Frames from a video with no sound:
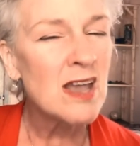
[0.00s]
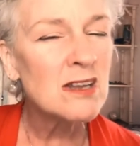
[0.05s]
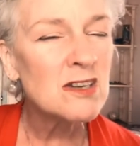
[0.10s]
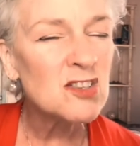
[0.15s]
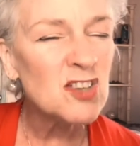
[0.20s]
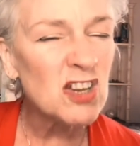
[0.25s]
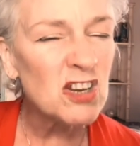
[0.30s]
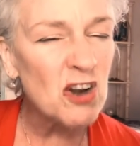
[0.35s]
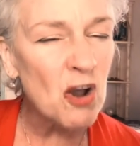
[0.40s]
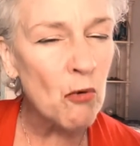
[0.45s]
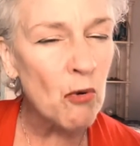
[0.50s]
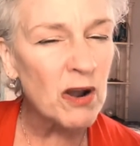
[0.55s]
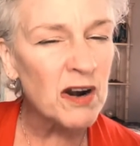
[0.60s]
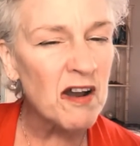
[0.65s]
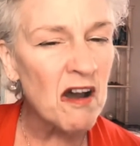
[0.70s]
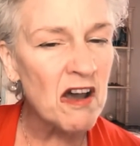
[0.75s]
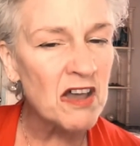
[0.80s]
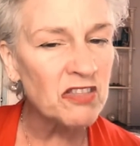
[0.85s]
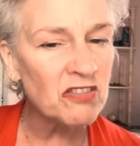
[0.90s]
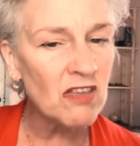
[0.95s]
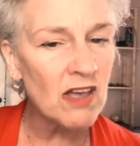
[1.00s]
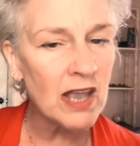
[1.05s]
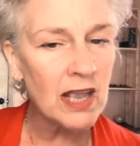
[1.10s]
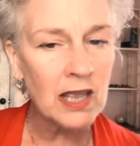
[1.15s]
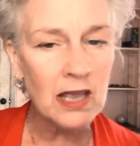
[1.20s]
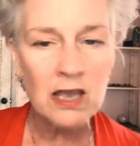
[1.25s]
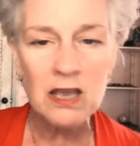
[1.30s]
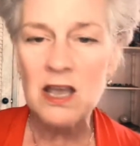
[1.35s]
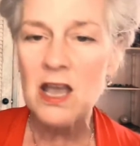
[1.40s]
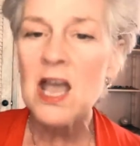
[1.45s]
Do you know what I
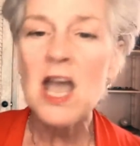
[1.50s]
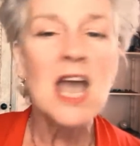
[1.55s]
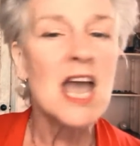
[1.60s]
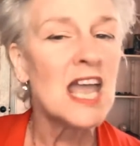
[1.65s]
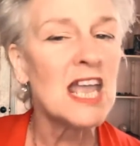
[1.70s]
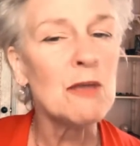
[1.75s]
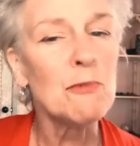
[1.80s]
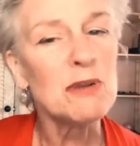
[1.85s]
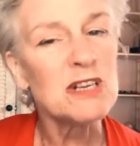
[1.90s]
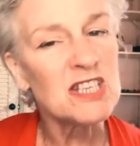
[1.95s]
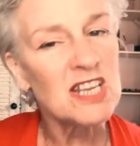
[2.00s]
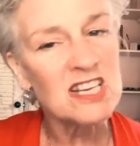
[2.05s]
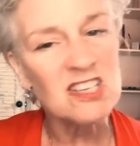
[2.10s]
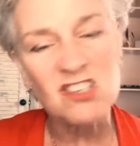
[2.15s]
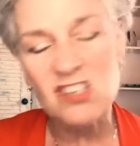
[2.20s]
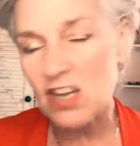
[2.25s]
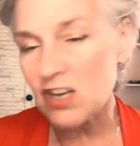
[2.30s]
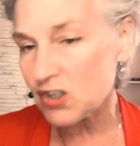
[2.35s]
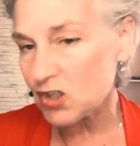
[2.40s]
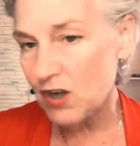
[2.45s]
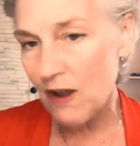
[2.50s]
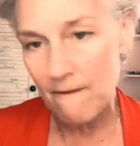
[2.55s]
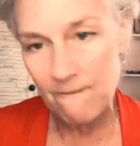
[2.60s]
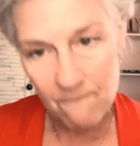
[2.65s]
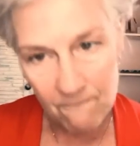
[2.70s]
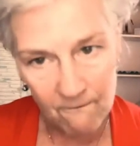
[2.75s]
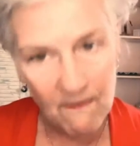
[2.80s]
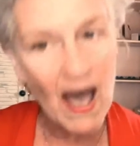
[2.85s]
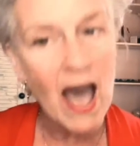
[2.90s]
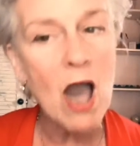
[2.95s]
think? He was in such a
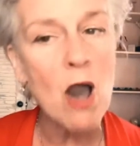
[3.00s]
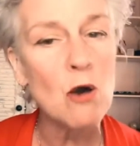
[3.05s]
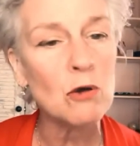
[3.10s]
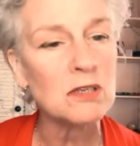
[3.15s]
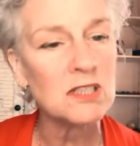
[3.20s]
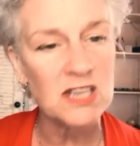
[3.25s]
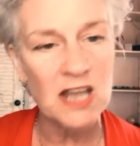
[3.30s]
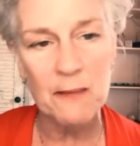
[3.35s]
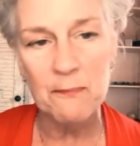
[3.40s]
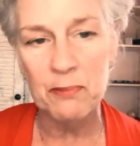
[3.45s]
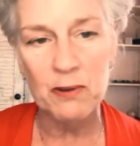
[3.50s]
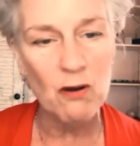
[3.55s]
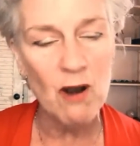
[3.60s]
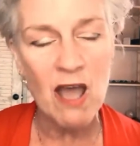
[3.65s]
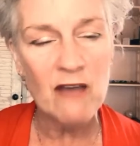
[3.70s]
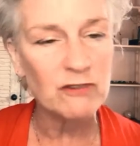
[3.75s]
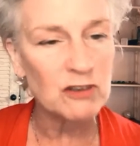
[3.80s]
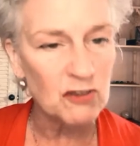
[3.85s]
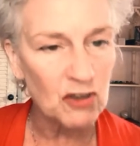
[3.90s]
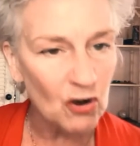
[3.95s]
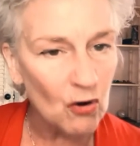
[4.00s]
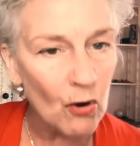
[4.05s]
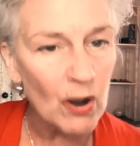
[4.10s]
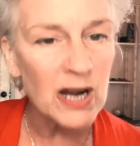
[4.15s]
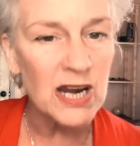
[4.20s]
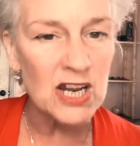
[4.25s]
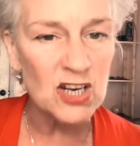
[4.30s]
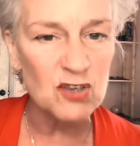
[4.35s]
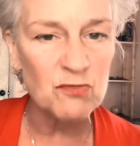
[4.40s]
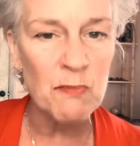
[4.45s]
foul temper after the
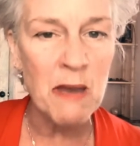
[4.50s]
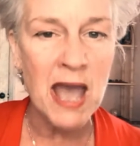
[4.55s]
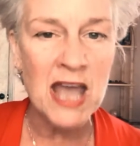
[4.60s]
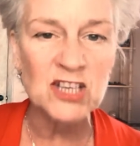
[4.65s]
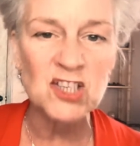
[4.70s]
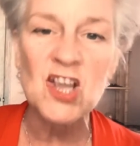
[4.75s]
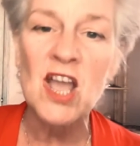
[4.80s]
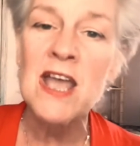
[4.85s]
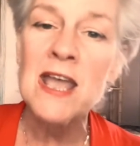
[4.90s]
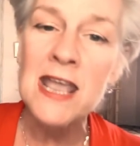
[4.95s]
Quidditch match,